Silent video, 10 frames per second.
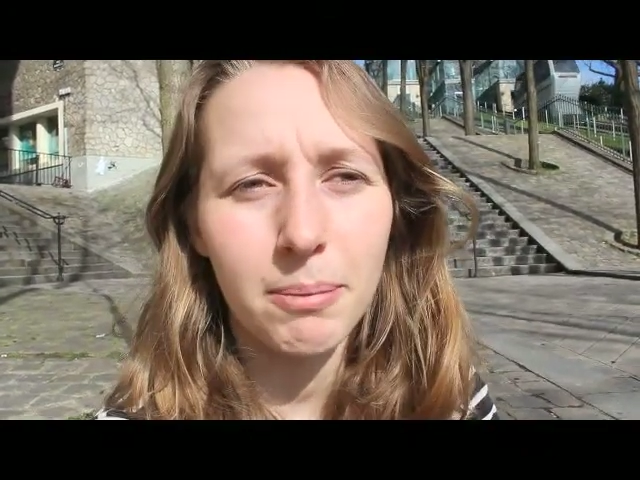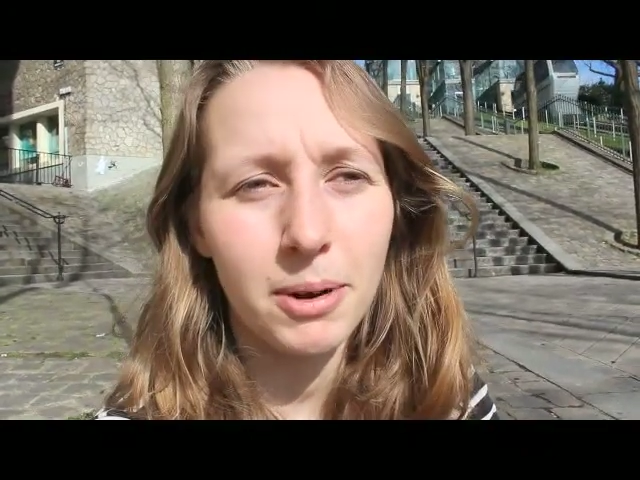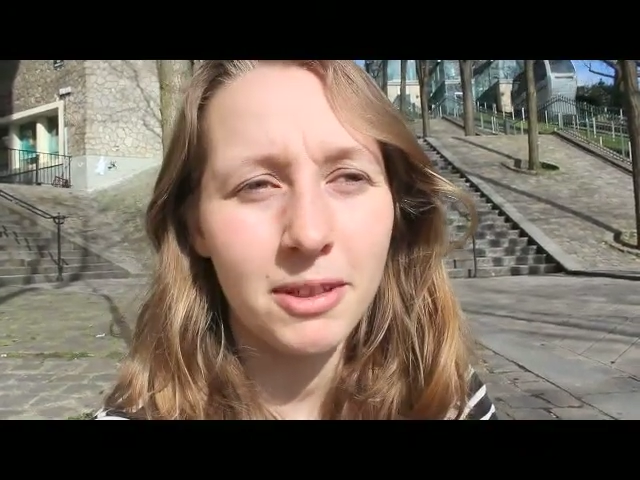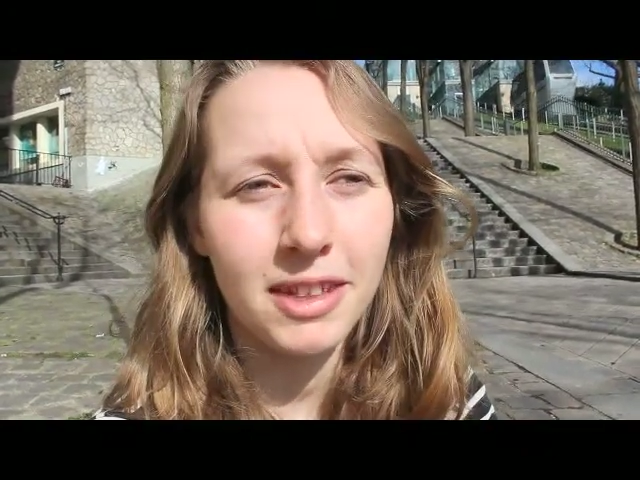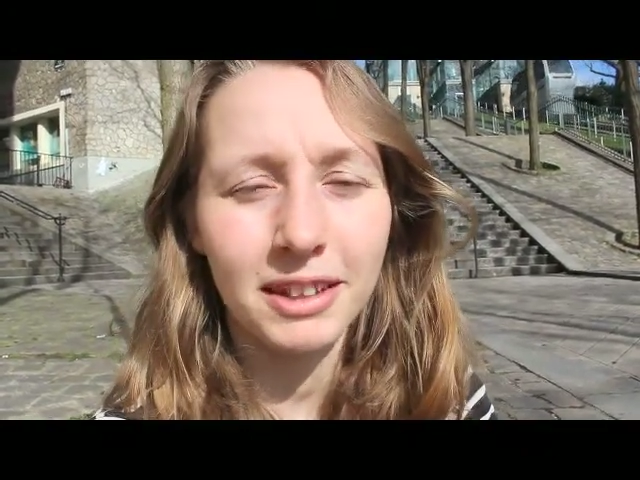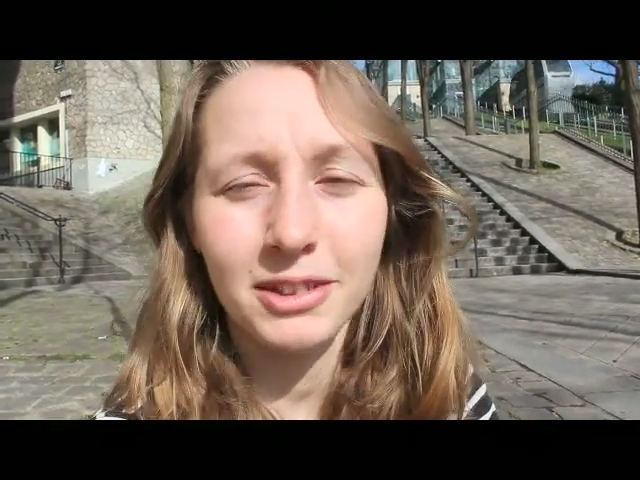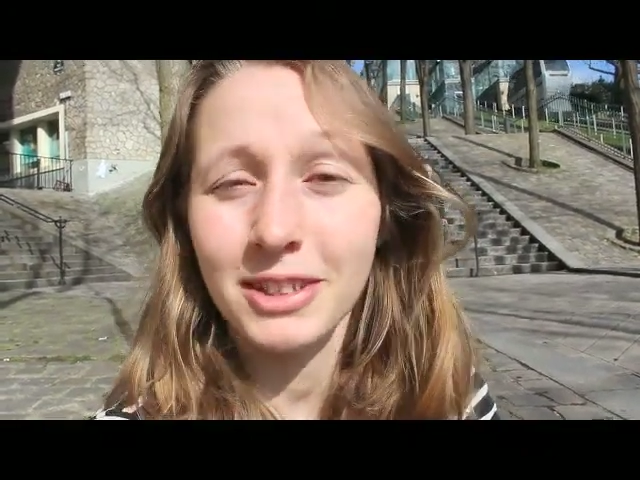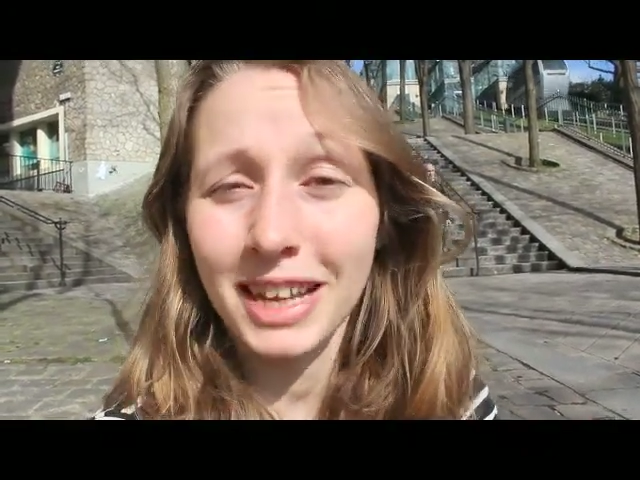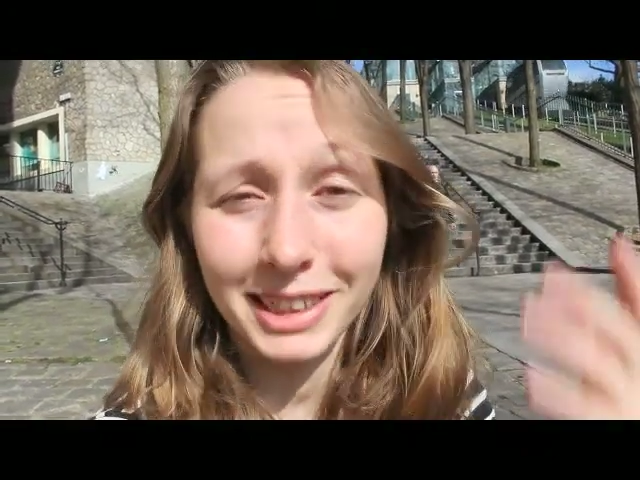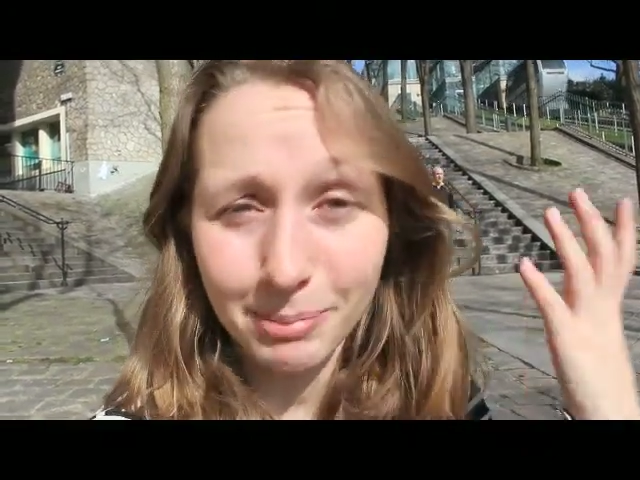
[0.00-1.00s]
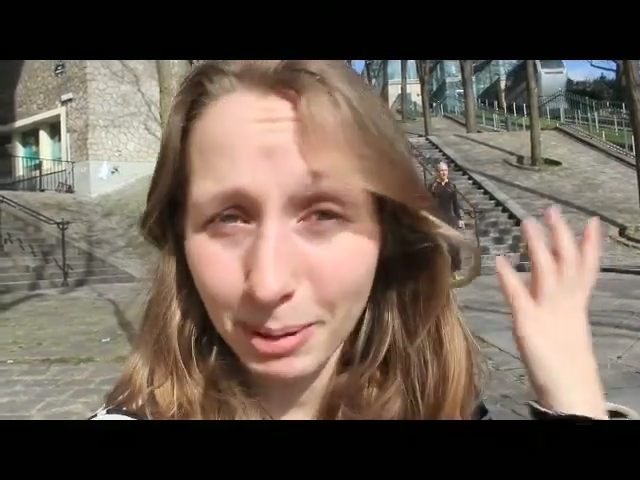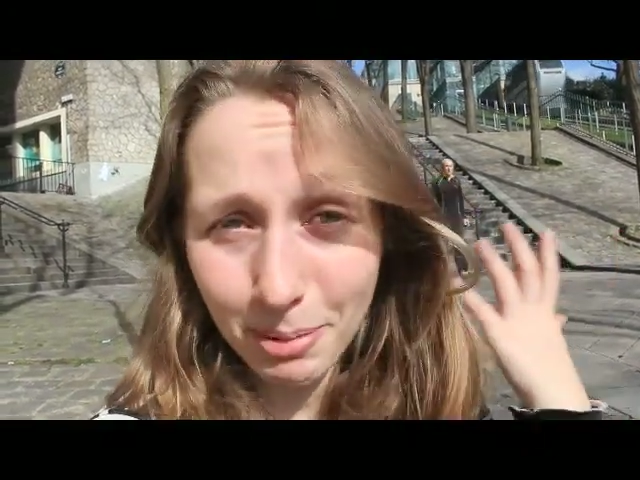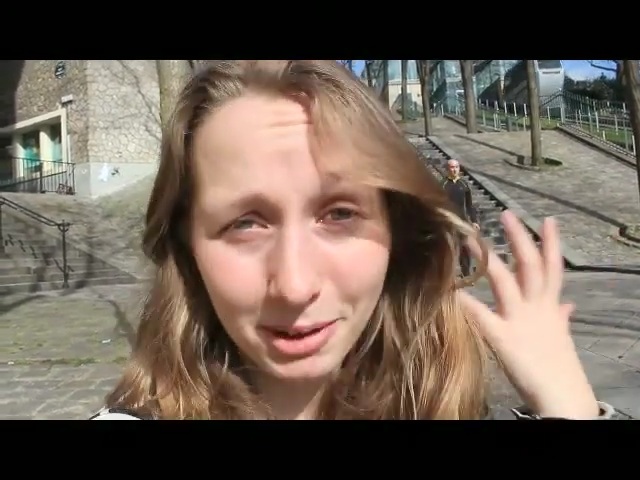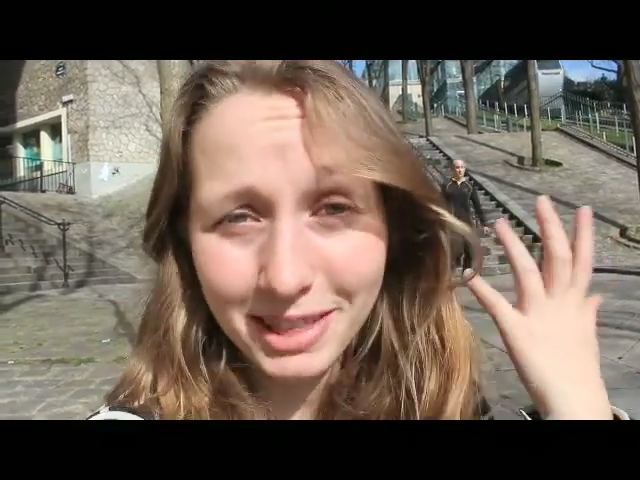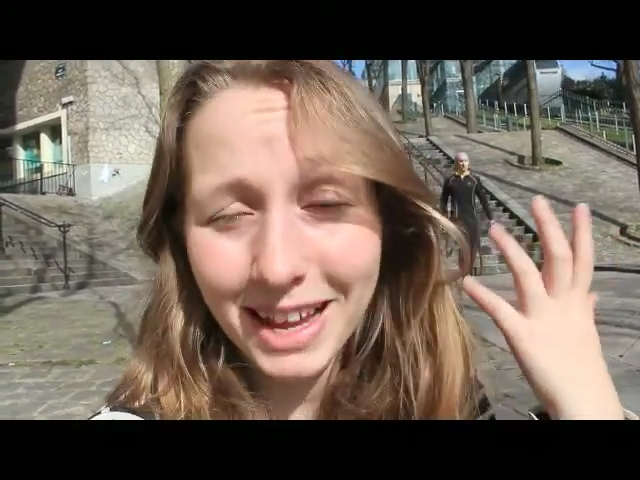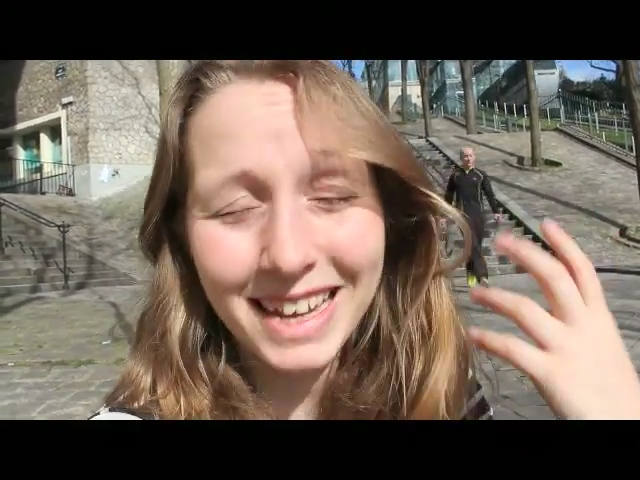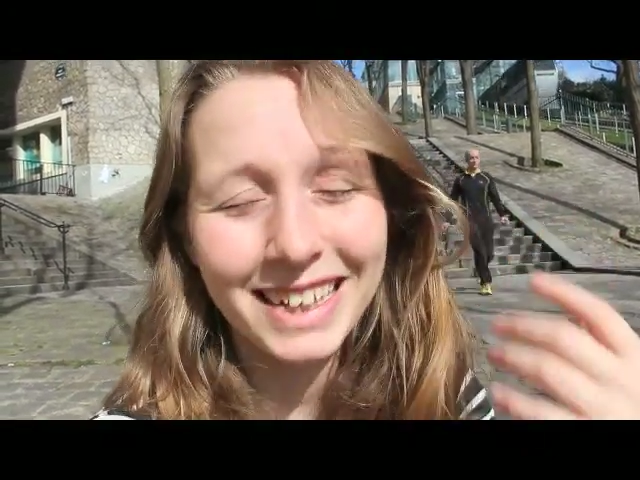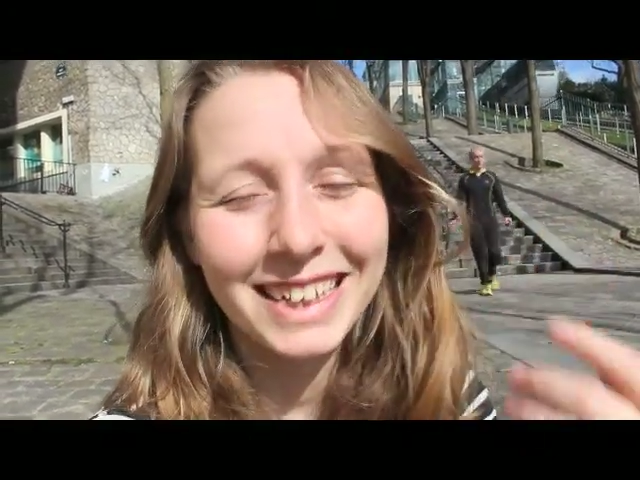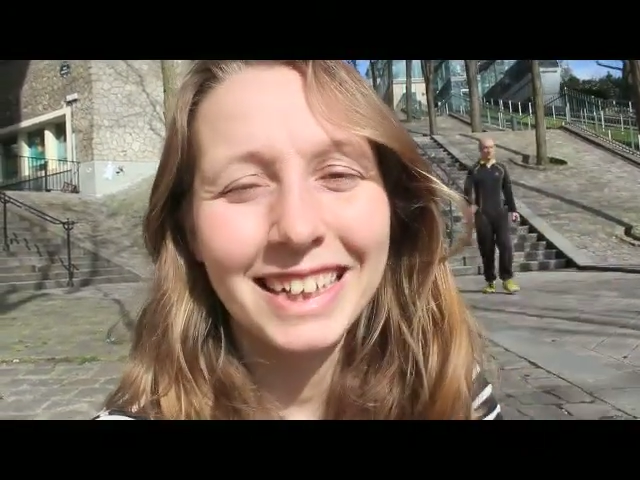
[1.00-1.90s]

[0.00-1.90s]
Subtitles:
birth, and today is my birthday.